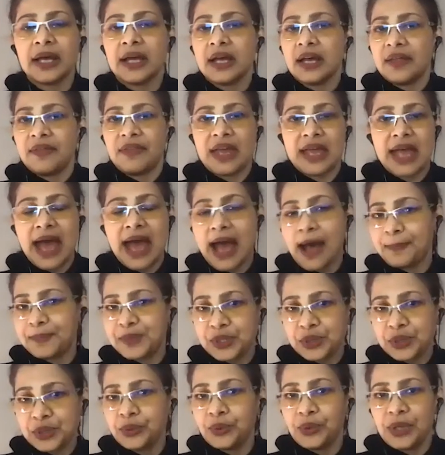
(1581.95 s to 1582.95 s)
They
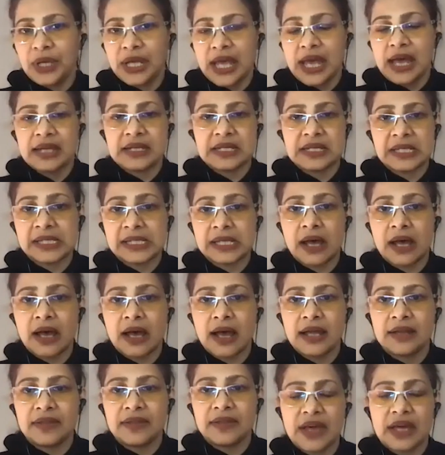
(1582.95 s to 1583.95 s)
absolutely can
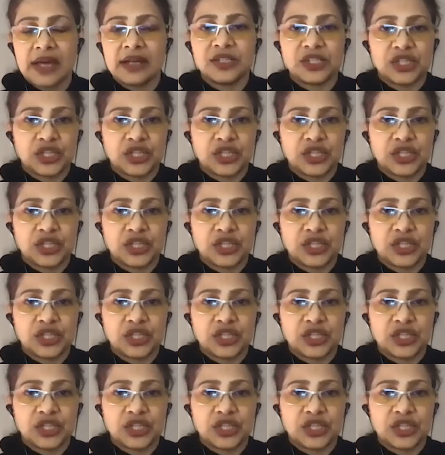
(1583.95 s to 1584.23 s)
decide that is their